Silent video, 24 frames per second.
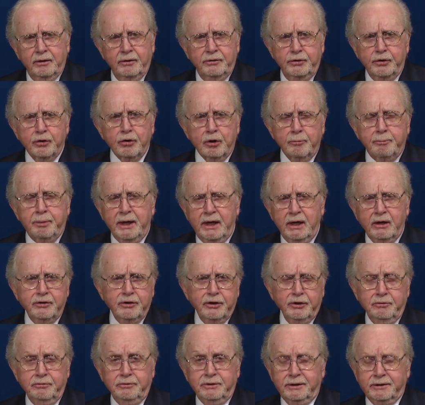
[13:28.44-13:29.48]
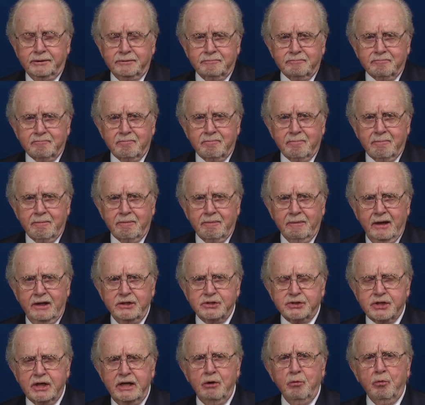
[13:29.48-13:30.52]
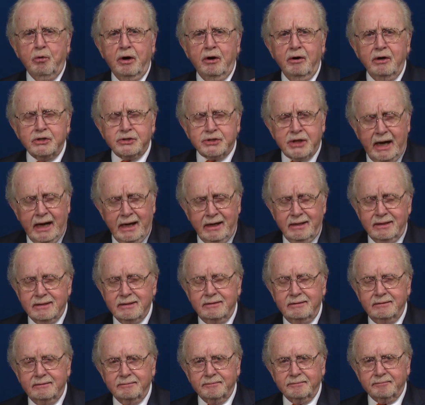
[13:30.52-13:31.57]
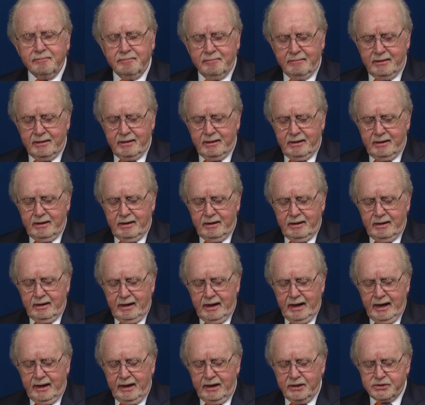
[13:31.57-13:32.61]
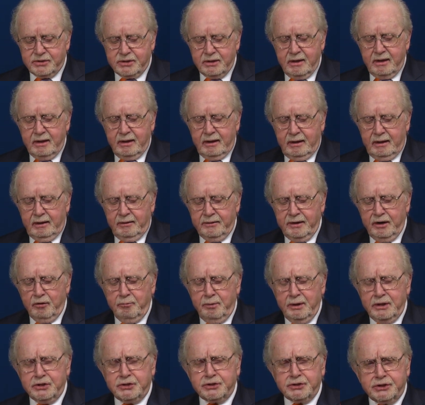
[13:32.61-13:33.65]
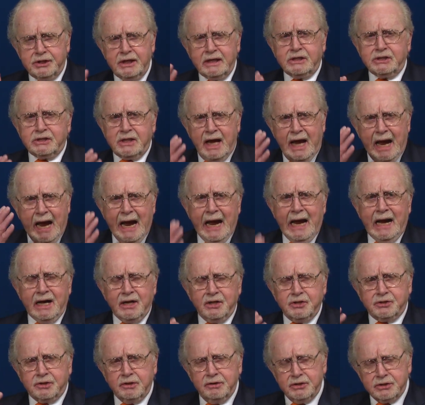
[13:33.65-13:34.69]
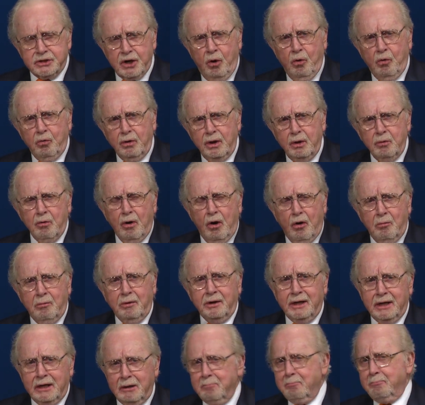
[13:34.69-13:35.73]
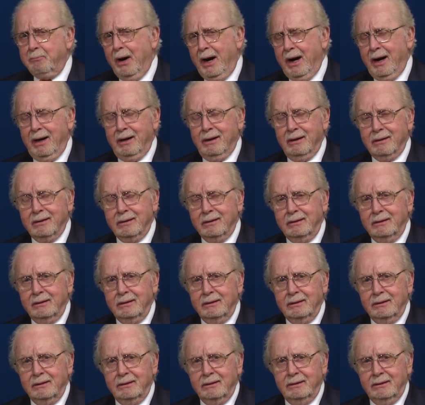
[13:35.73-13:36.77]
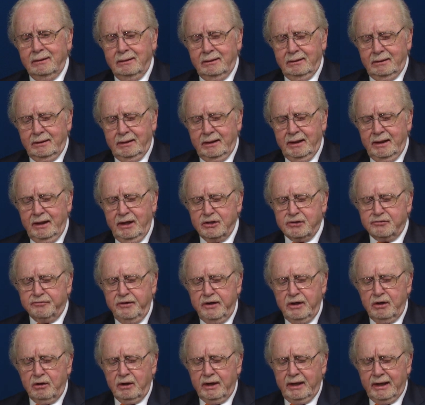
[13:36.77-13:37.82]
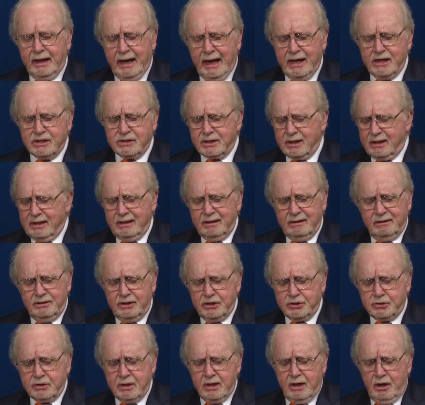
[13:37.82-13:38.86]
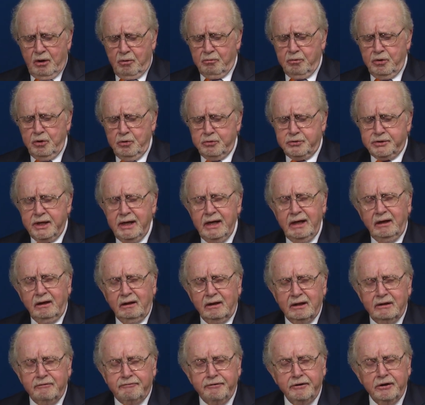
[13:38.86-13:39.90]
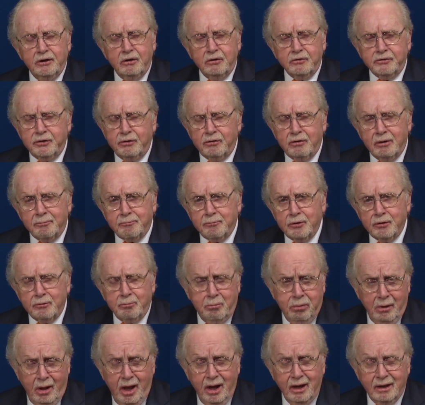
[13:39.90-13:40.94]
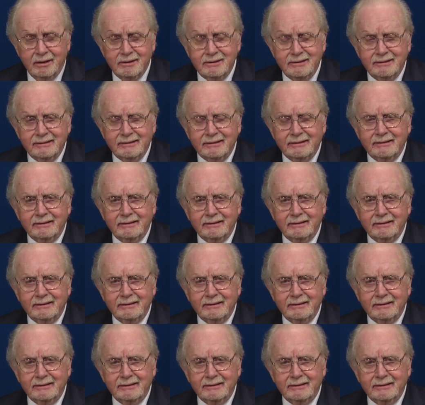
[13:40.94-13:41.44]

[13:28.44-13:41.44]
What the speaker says: European Union. They see where it's headed. And there have been six heads to this Holy Roman Empire. And it has just routinely filled Europe with blood.